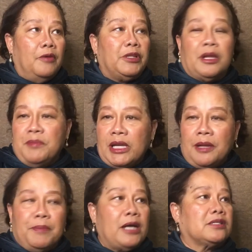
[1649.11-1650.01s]
with the
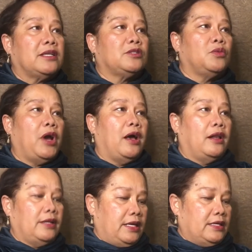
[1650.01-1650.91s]
mealybugs as
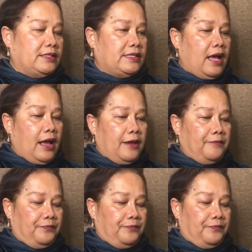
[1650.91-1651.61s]
well is that